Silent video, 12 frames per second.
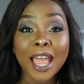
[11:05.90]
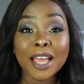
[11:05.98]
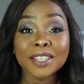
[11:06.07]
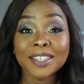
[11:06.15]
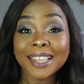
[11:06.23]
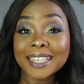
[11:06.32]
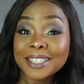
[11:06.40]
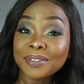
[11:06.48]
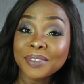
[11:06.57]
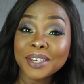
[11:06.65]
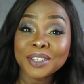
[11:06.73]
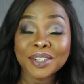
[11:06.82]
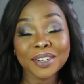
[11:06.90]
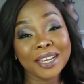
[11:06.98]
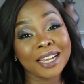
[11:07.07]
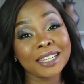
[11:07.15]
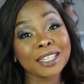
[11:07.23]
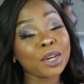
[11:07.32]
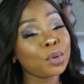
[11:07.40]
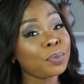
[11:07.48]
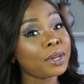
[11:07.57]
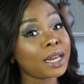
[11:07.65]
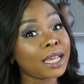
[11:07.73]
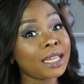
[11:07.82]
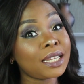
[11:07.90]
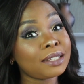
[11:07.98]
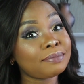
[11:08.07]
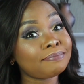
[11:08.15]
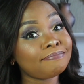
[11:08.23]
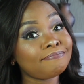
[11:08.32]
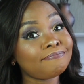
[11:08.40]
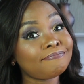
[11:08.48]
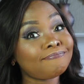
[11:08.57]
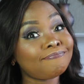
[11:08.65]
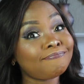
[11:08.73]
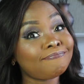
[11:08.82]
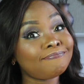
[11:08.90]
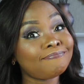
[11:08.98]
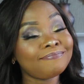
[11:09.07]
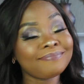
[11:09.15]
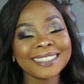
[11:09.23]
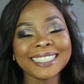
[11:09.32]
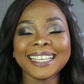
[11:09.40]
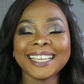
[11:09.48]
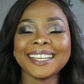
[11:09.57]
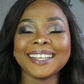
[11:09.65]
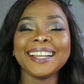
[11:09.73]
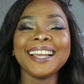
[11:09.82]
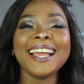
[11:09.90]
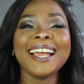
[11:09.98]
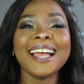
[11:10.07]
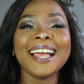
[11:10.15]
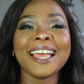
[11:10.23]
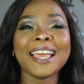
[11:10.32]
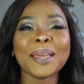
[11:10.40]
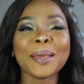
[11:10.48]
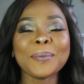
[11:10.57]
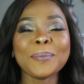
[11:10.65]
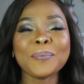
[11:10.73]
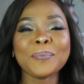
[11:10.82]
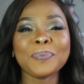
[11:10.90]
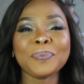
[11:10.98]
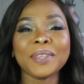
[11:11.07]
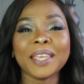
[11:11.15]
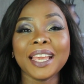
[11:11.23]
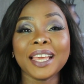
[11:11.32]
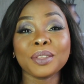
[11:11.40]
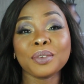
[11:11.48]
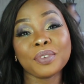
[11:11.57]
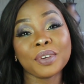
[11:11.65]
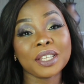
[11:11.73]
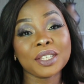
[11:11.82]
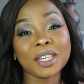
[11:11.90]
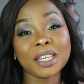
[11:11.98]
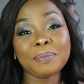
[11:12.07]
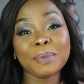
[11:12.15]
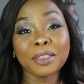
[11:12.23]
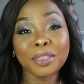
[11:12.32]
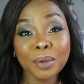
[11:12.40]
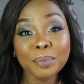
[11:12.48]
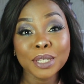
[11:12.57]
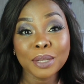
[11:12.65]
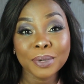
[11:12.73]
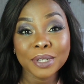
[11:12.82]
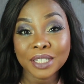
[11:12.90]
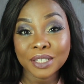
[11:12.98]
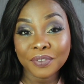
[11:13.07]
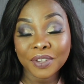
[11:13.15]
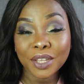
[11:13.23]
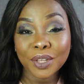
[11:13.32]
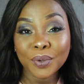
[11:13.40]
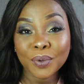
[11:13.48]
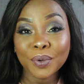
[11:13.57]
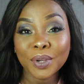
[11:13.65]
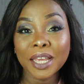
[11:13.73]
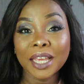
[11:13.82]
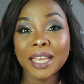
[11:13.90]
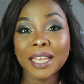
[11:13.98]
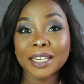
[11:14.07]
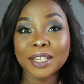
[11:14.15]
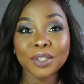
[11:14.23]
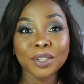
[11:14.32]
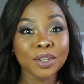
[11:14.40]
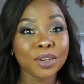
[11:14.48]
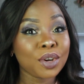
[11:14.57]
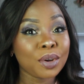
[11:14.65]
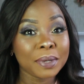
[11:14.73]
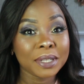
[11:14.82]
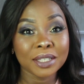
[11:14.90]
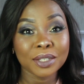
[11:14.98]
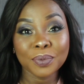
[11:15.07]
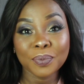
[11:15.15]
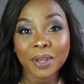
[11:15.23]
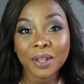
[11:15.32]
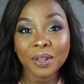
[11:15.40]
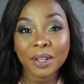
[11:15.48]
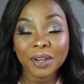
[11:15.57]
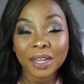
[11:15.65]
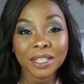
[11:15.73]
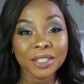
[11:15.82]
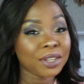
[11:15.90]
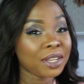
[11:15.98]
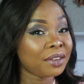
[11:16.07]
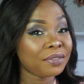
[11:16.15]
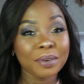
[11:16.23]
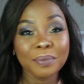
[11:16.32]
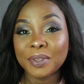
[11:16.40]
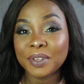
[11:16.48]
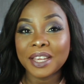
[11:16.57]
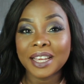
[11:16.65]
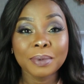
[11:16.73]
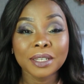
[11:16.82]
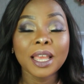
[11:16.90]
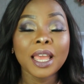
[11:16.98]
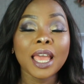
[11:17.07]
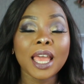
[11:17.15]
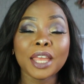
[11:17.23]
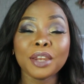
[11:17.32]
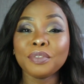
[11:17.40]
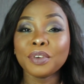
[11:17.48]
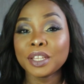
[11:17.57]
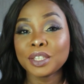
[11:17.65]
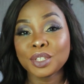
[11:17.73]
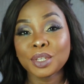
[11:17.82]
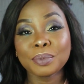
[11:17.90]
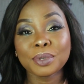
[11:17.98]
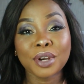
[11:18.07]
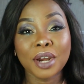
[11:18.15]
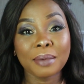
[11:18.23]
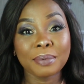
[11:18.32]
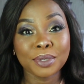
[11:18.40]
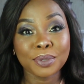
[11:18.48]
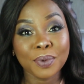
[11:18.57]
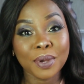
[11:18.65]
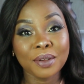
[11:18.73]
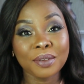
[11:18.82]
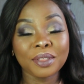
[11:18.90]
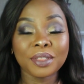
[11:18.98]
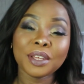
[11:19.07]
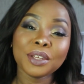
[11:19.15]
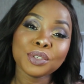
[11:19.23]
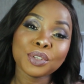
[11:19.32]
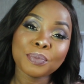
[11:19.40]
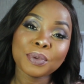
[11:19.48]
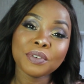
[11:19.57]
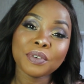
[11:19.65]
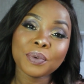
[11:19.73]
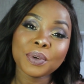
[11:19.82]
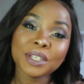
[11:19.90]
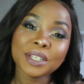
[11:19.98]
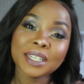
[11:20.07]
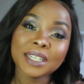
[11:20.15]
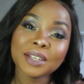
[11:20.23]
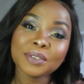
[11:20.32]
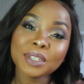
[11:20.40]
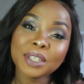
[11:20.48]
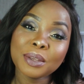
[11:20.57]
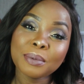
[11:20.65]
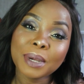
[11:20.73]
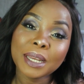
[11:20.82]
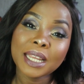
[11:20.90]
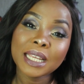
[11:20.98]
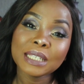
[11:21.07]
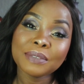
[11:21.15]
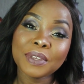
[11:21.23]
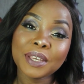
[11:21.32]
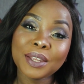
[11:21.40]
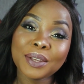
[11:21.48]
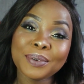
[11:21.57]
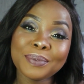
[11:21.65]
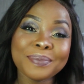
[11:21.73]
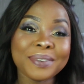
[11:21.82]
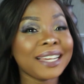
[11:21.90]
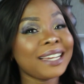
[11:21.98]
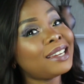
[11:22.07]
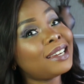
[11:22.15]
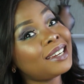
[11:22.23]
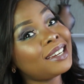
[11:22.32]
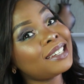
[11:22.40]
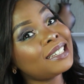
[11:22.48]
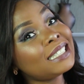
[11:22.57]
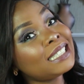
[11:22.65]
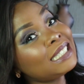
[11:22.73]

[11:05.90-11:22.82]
So that's the finished look, guys. I hope you like it. Yeah. Yeah, don't forget to leave me a thumbs up on this video and your comments as well. I'd like to hear from you guys. And don't forget to subscribe as well. Thank you so much for watching. I'll see you in my next video. Bye.